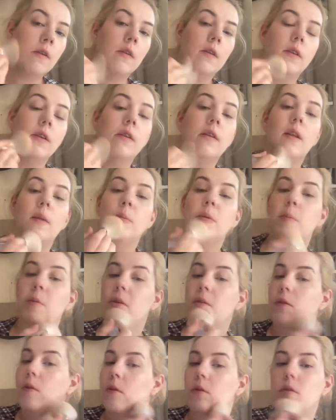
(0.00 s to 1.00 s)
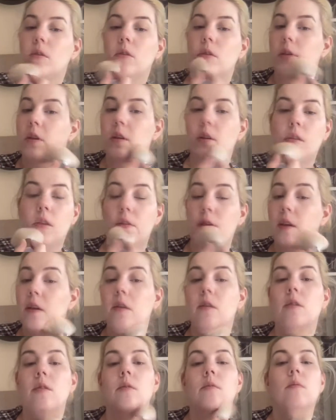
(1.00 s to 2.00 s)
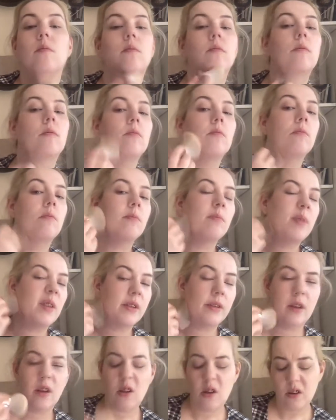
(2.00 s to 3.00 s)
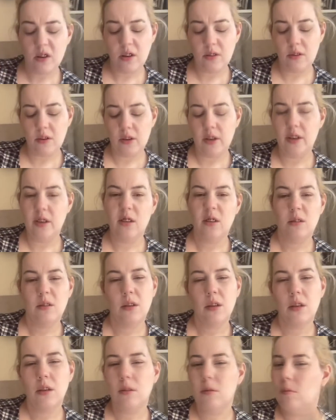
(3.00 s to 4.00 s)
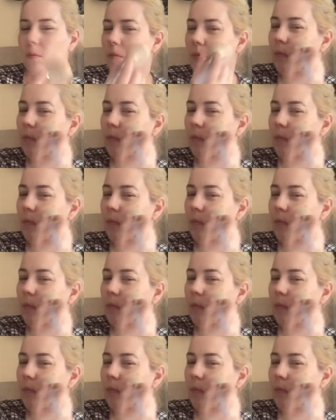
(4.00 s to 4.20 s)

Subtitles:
Just let me move on to the things. Plus, I kind of like doing it.